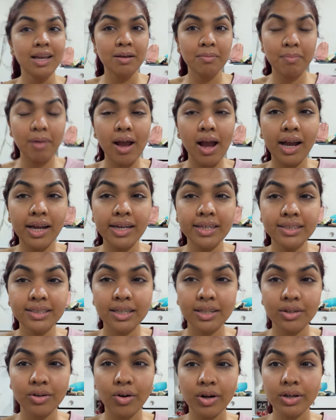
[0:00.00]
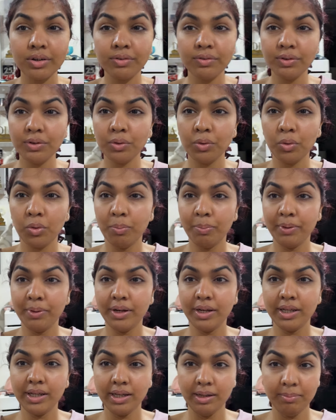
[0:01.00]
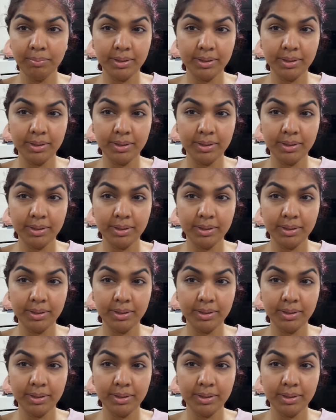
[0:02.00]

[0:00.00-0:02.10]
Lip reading: My eyes are not even opening